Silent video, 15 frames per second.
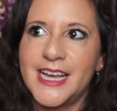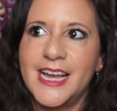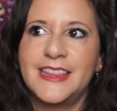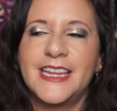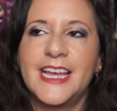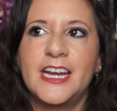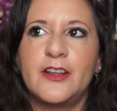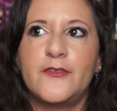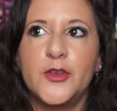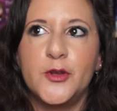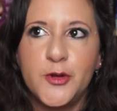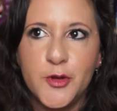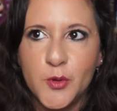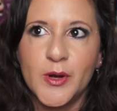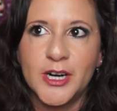And then if
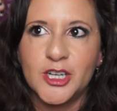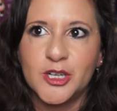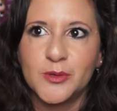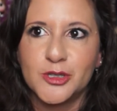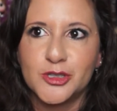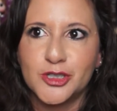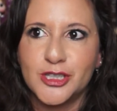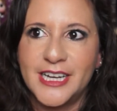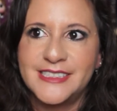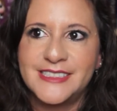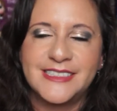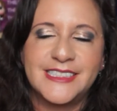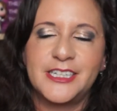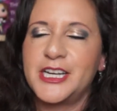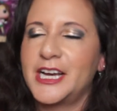you do want a commercial
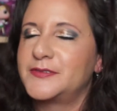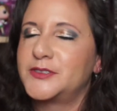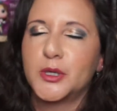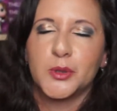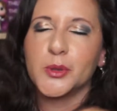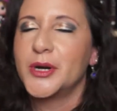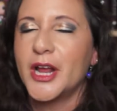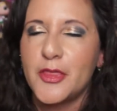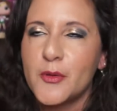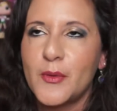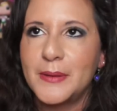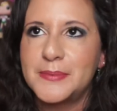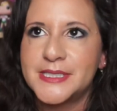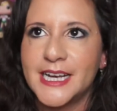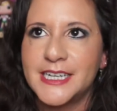license, then you have to go to another
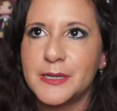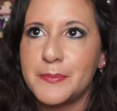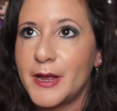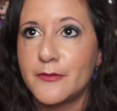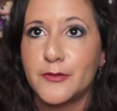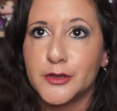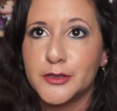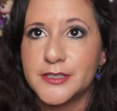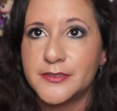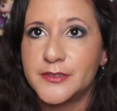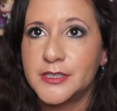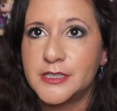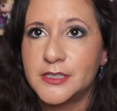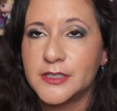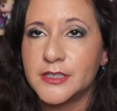website to pay for
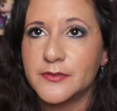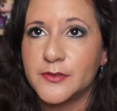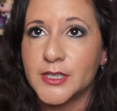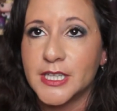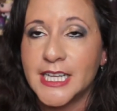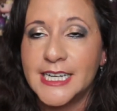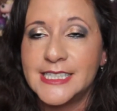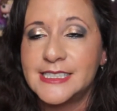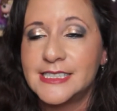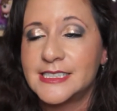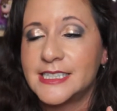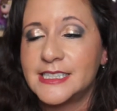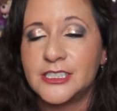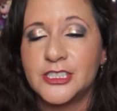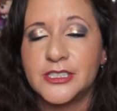for the
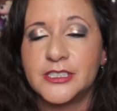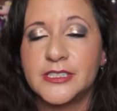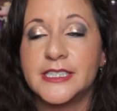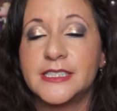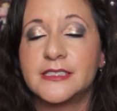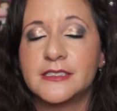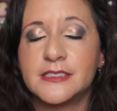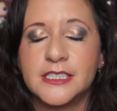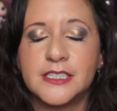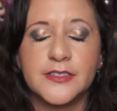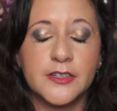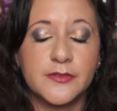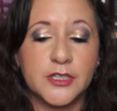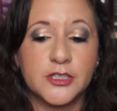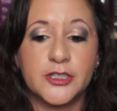license, and it's
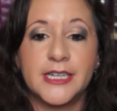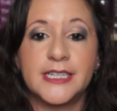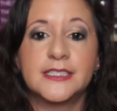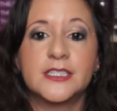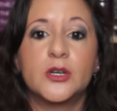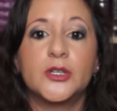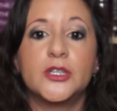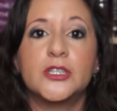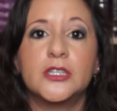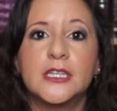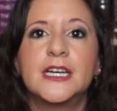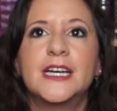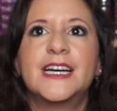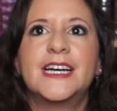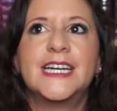very frustrating. So
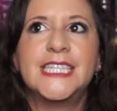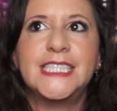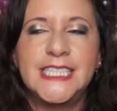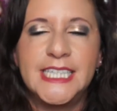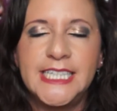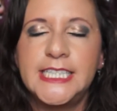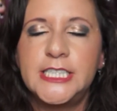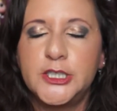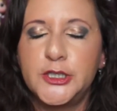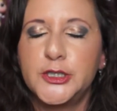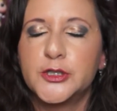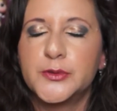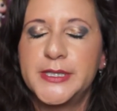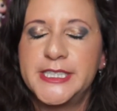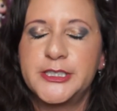you need to do
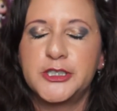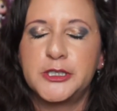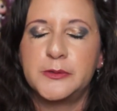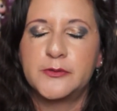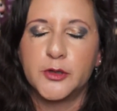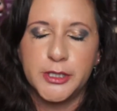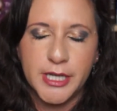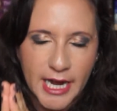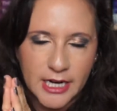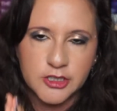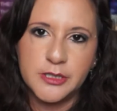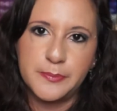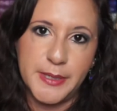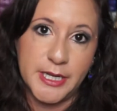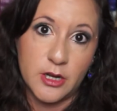your research before you
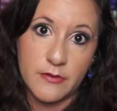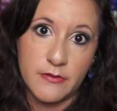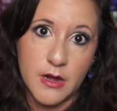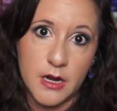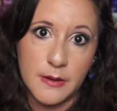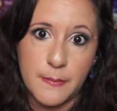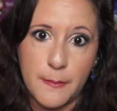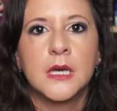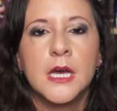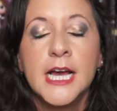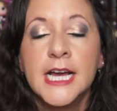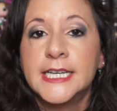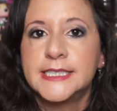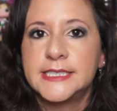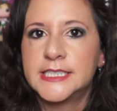actually pick your font.
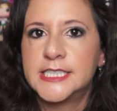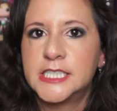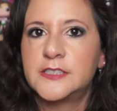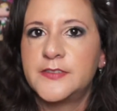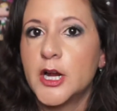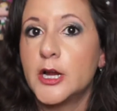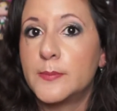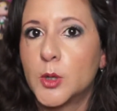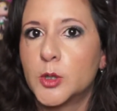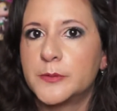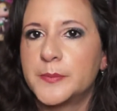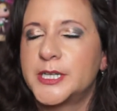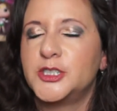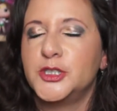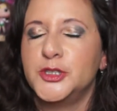This is very
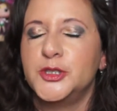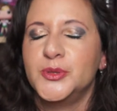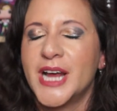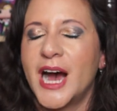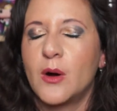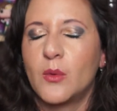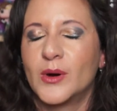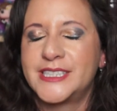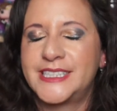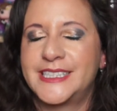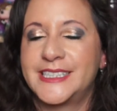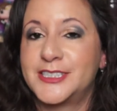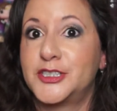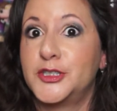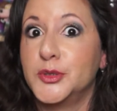important, because not want to
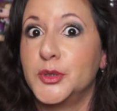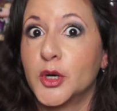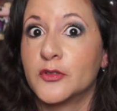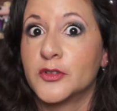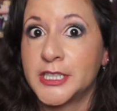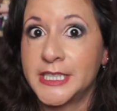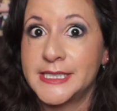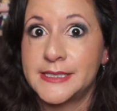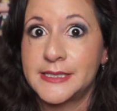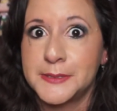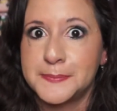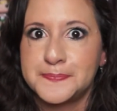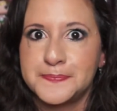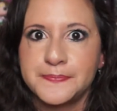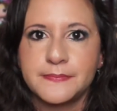get sued over
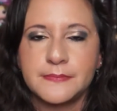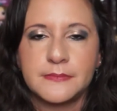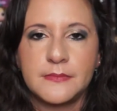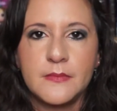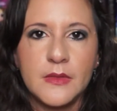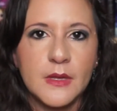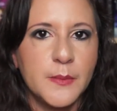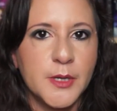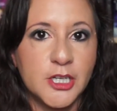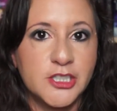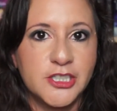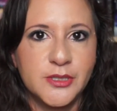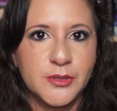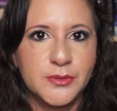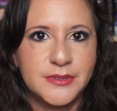this,
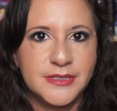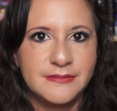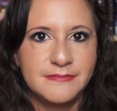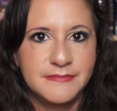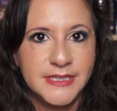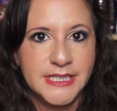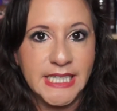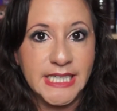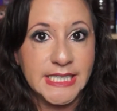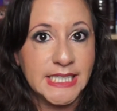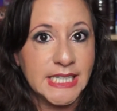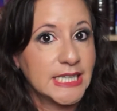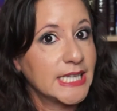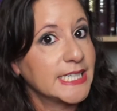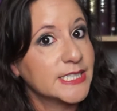because you
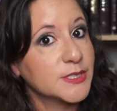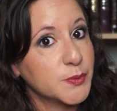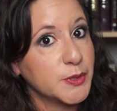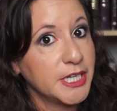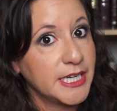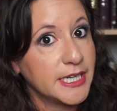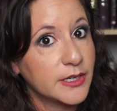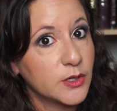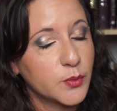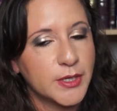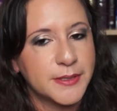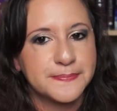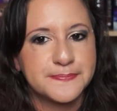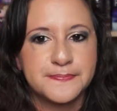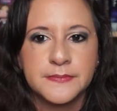didn't get a license when you needed
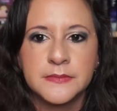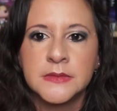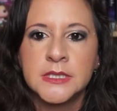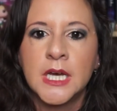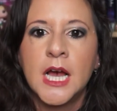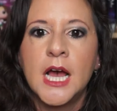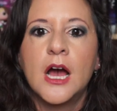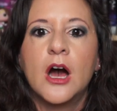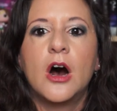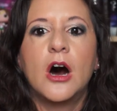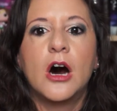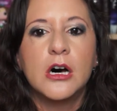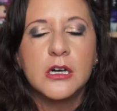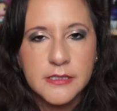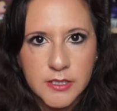one.
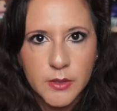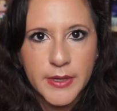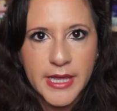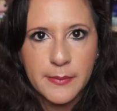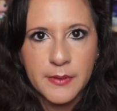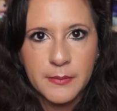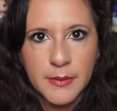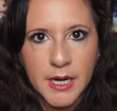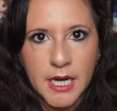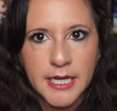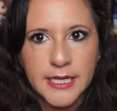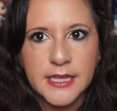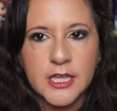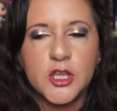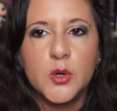Also, keep in
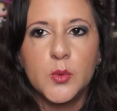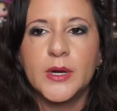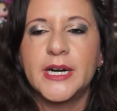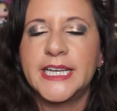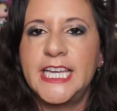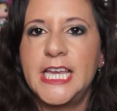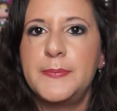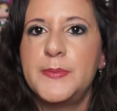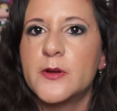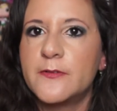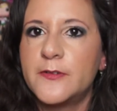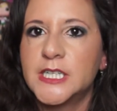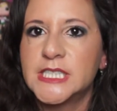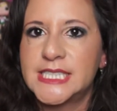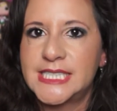mind that you want to keep your
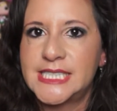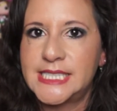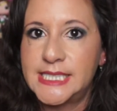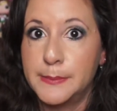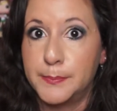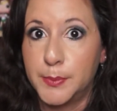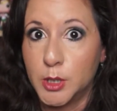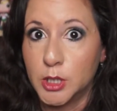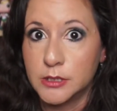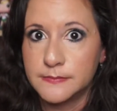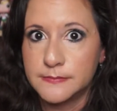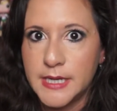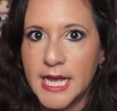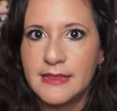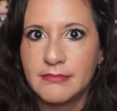font simple
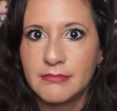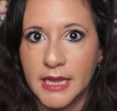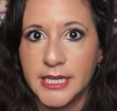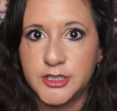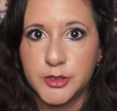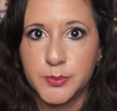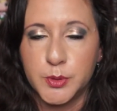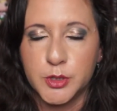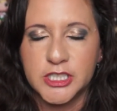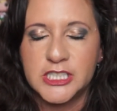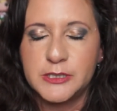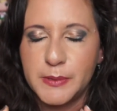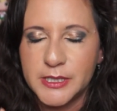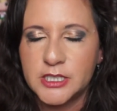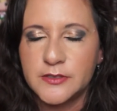and legible,
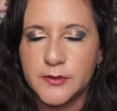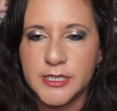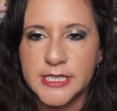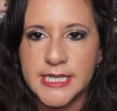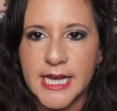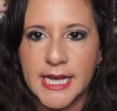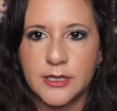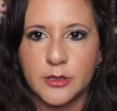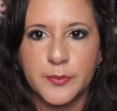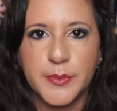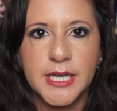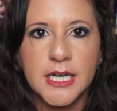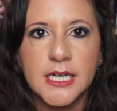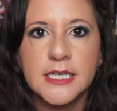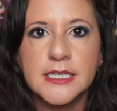especially for the title,
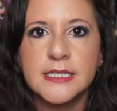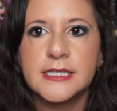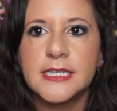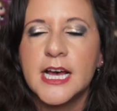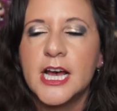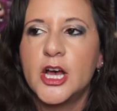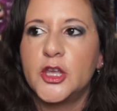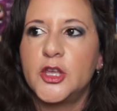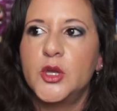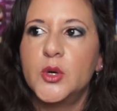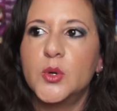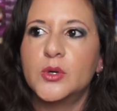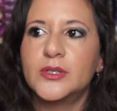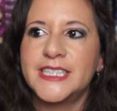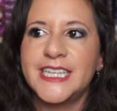because
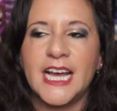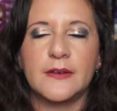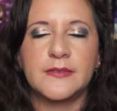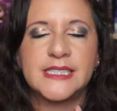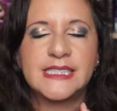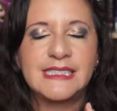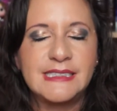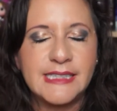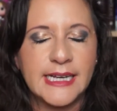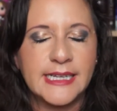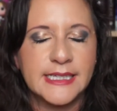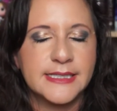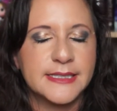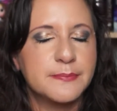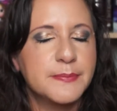you only have
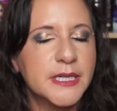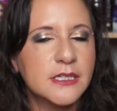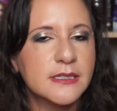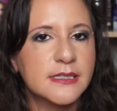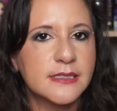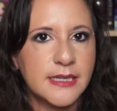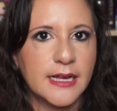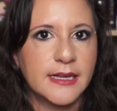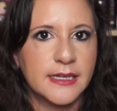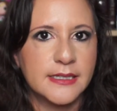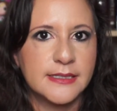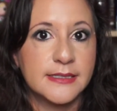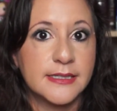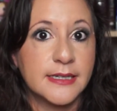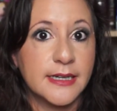seconds, mere
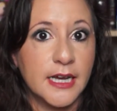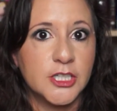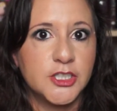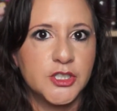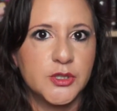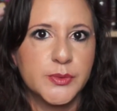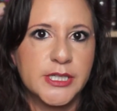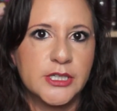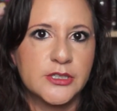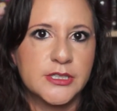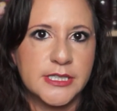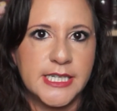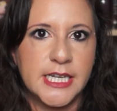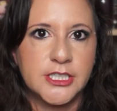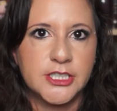seconds, to catch your
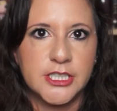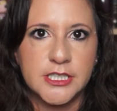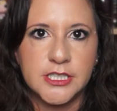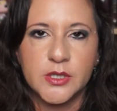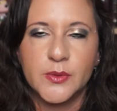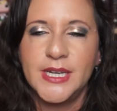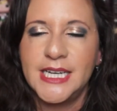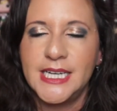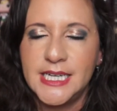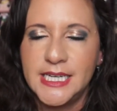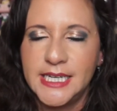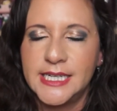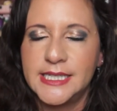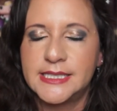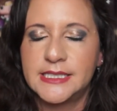reader's attention. So it
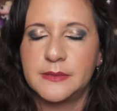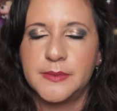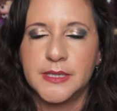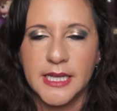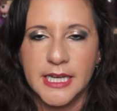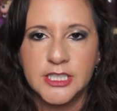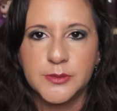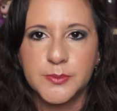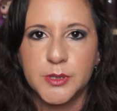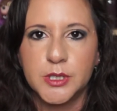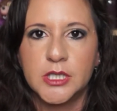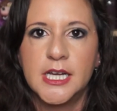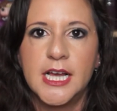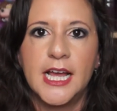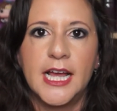needs to be
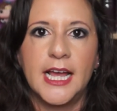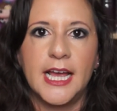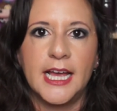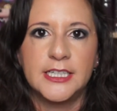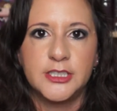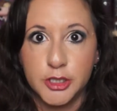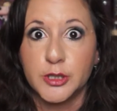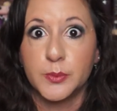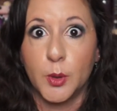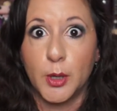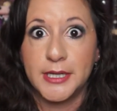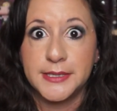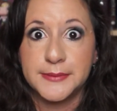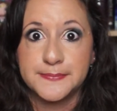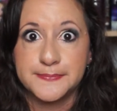legible and to the
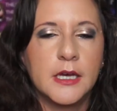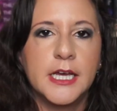point.